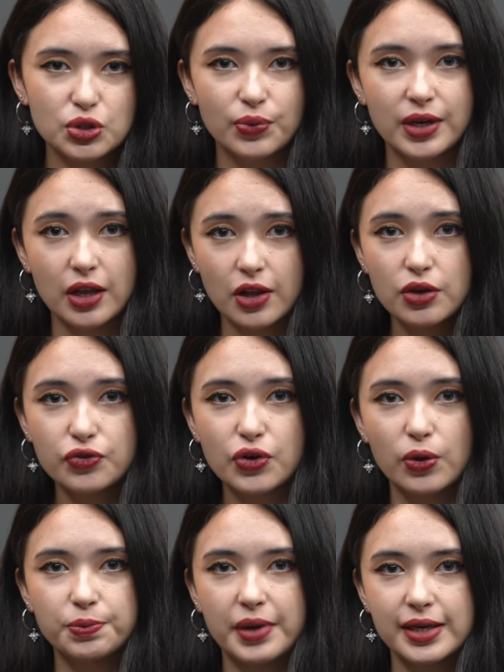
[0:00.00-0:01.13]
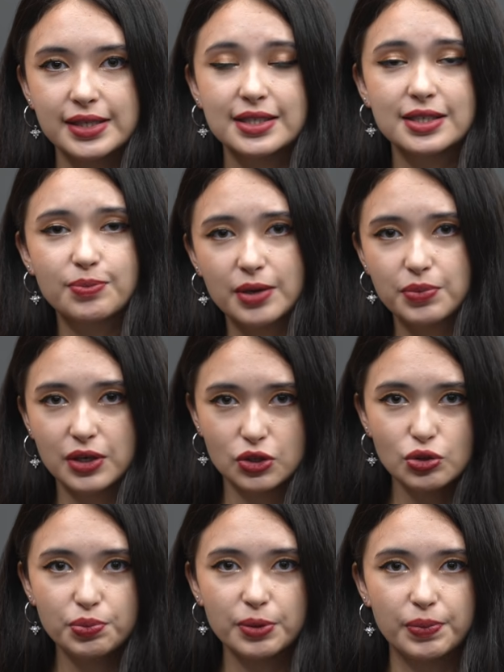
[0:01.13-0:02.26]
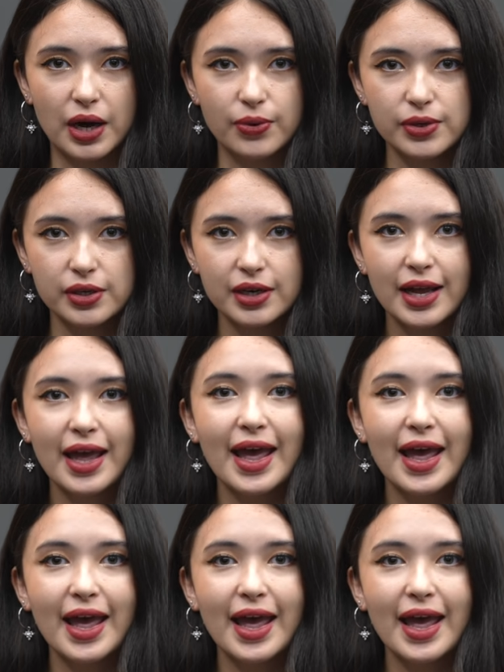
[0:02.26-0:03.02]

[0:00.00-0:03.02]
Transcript: to win a lot of gold medals despite being a superpower,